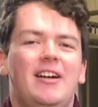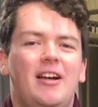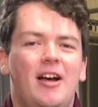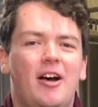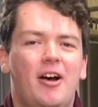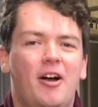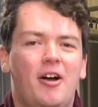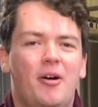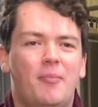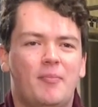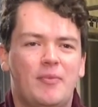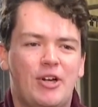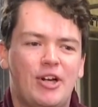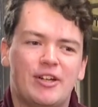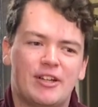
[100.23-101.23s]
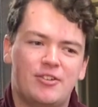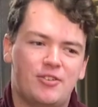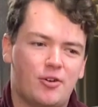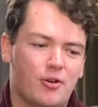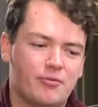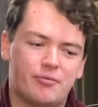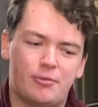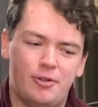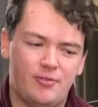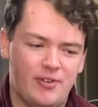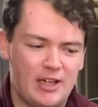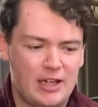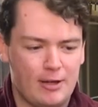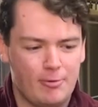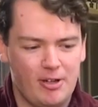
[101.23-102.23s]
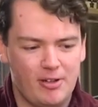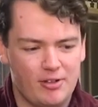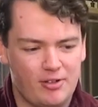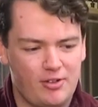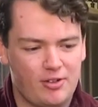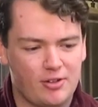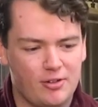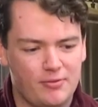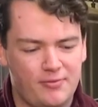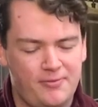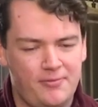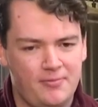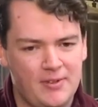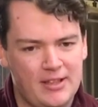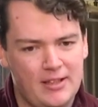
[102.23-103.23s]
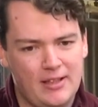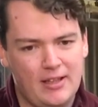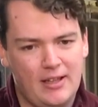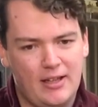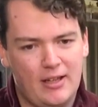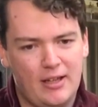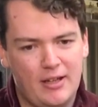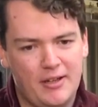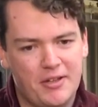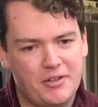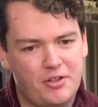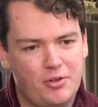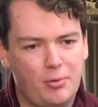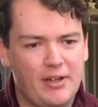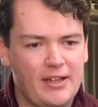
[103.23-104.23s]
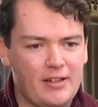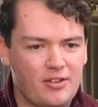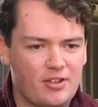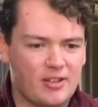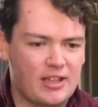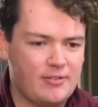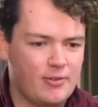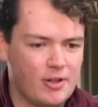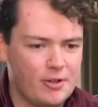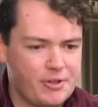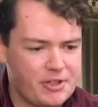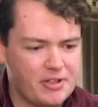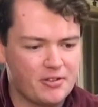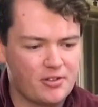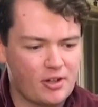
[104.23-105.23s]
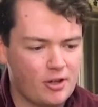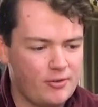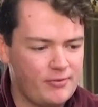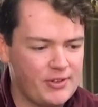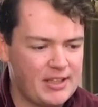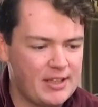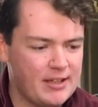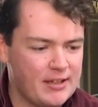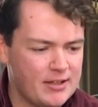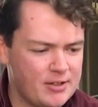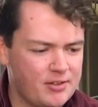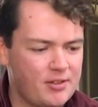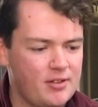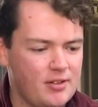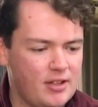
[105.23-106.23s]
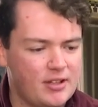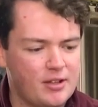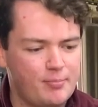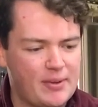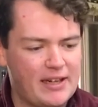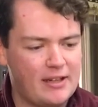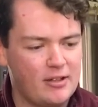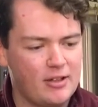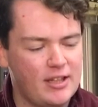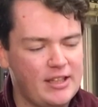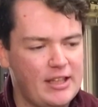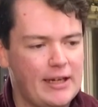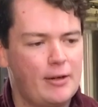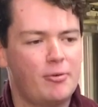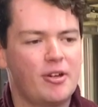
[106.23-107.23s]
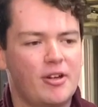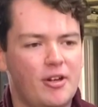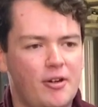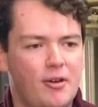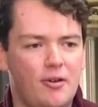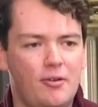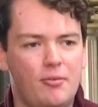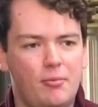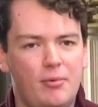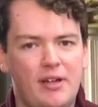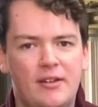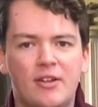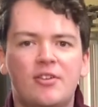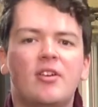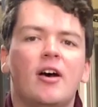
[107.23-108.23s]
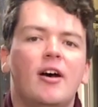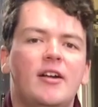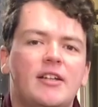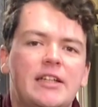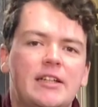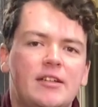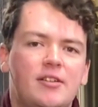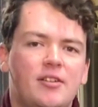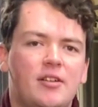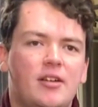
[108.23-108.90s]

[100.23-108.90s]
And it's gone through various sort of tweaks and evolutions over the years, and about a year ago we decided